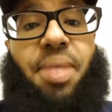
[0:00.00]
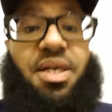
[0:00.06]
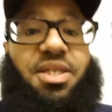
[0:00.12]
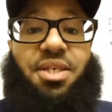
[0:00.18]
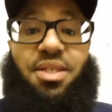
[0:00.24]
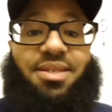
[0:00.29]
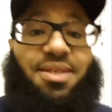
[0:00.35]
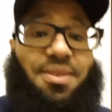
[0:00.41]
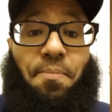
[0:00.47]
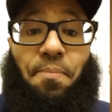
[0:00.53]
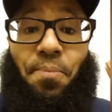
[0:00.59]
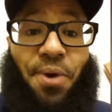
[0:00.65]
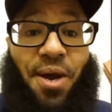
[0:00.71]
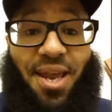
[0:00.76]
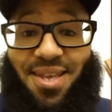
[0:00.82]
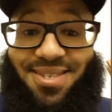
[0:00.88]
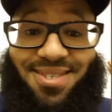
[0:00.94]
But she didn't
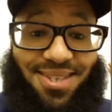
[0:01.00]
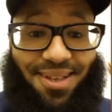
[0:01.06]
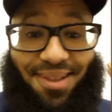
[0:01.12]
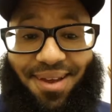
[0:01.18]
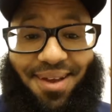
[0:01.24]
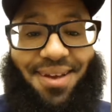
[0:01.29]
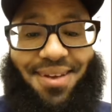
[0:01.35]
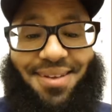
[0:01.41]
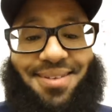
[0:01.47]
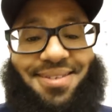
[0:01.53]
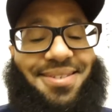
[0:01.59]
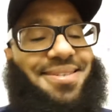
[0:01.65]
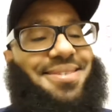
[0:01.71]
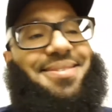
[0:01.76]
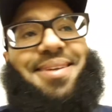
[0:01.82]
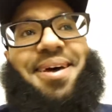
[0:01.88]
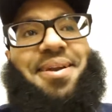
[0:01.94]
pray salah.
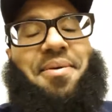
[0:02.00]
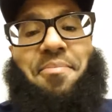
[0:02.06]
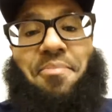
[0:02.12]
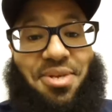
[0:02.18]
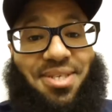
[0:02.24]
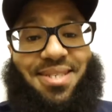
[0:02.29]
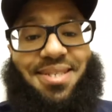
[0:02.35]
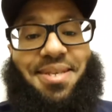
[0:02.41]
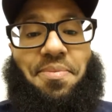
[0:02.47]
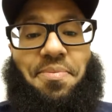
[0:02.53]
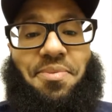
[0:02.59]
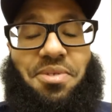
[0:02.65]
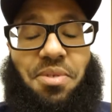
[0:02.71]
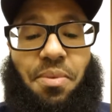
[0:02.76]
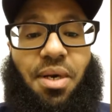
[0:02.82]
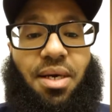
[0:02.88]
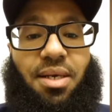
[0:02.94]
She's not a Muslim,
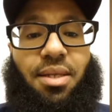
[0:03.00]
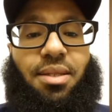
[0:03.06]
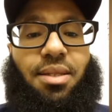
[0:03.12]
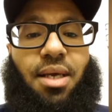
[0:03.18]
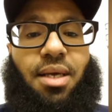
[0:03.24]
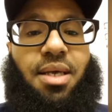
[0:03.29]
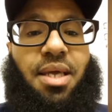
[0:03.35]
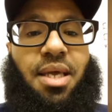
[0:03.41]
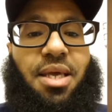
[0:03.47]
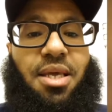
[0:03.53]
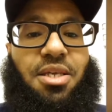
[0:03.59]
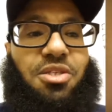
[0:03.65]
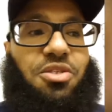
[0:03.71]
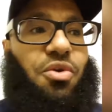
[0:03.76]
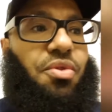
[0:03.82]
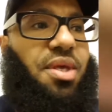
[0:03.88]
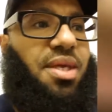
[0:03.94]
subhanallah.
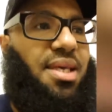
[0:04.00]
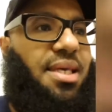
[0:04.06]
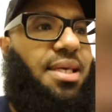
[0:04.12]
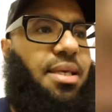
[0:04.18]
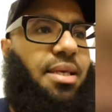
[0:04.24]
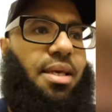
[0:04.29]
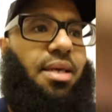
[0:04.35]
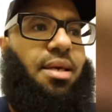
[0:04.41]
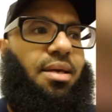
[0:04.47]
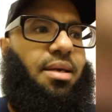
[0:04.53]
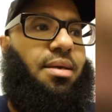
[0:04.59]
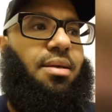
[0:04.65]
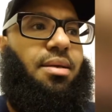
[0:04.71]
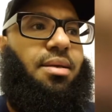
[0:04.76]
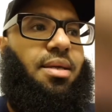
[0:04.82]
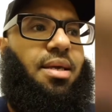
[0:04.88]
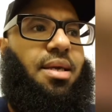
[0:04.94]
So the key
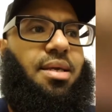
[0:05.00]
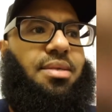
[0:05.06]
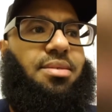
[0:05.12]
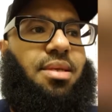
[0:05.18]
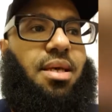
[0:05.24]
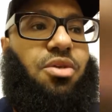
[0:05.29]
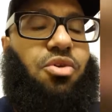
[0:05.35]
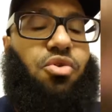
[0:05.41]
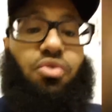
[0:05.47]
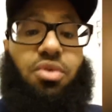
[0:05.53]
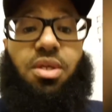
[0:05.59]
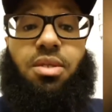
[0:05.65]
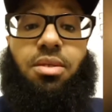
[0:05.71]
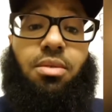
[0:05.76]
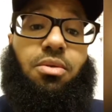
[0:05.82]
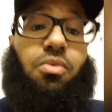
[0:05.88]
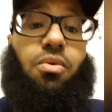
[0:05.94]
here is that you
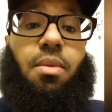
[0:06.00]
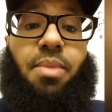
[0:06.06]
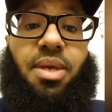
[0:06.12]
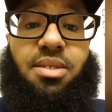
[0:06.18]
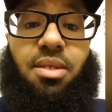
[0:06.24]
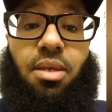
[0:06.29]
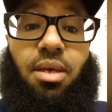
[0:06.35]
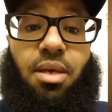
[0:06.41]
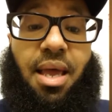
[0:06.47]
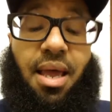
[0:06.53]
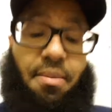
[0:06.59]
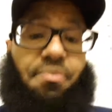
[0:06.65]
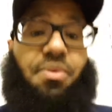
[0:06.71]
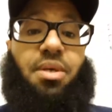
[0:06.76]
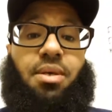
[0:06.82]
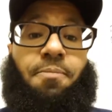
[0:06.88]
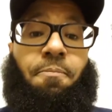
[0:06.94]
need to do what makes Allah
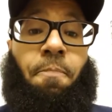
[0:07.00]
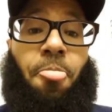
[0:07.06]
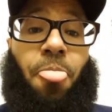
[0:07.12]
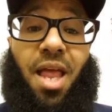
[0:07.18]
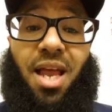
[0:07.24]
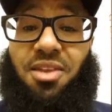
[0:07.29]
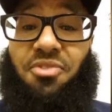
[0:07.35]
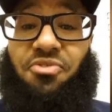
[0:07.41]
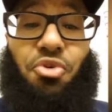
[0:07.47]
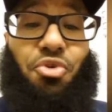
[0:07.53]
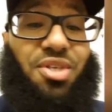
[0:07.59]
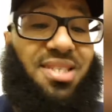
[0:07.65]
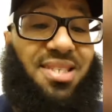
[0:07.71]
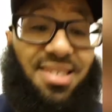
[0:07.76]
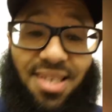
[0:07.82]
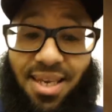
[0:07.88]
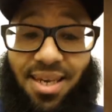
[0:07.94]
happy. And if
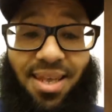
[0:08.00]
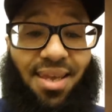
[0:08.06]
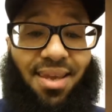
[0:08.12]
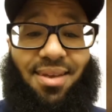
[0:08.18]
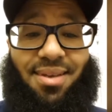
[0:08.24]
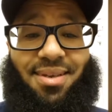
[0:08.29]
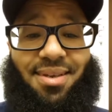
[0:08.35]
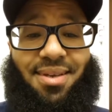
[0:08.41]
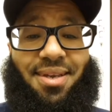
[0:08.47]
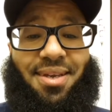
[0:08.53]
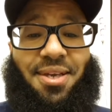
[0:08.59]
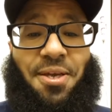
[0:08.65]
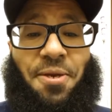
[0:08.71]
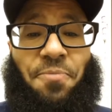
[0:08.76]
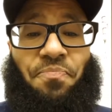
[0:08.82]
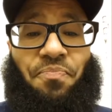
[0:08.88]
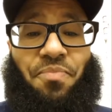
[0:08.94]
you're sinning,
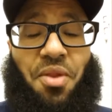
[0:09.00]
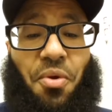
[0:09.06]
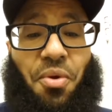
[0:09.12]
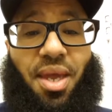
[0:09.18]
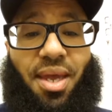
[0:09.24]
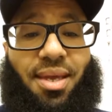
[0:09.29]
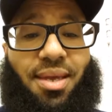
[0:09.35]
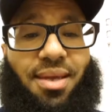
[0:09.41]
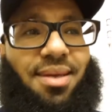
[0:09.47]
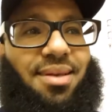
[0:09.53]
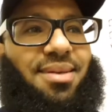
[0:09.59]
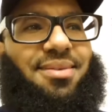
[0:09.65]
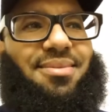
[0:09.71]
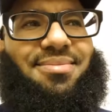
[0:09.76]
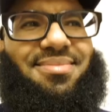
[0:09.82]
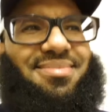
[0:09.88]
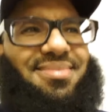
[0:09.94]
okay,
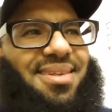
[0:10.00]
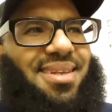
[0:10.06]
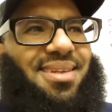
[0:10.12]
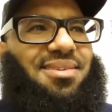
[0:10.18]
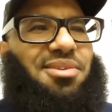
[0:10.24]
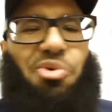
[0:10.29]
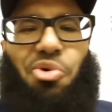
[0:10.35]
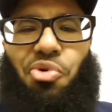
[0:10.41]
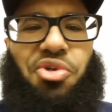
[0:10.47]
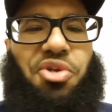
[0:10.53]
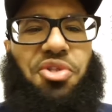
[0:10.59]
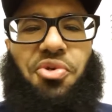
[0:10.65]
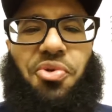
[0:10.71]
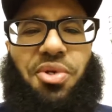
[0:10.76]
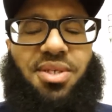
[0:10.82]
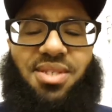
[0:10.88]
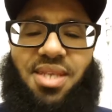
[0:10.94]
all
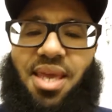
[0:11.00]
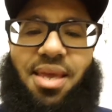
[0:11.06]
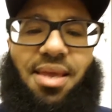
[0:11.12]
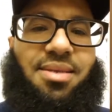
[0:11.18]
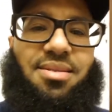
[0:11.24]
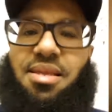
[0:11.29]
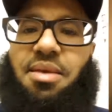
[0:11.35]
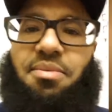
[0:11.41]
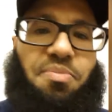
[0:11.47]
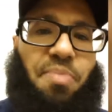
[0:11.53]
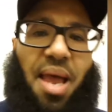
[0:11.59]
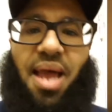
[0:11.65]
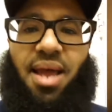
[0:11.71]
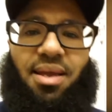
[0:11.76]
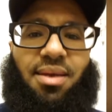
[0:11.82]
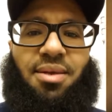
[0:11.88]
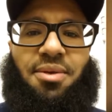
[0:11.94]
you're doing is taking steps
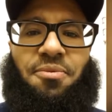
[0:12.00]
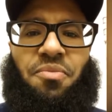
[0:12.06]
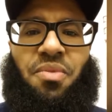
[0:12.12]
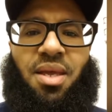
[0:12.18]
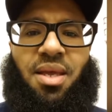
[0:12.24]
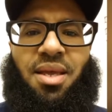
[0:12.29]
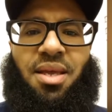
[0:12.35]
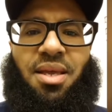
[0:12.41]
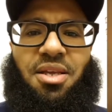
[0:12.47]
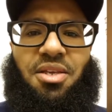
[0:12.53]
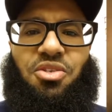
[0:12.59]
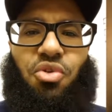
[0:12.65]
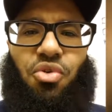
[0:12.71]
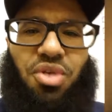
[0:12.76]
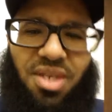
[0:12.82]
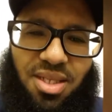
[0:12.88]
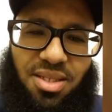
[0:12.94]
back.
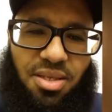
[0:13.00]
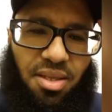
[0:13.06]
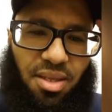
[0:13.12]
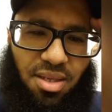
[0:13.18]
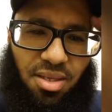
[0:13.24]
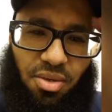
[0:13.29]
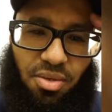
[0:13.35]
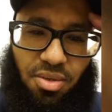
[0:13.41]
So you need to,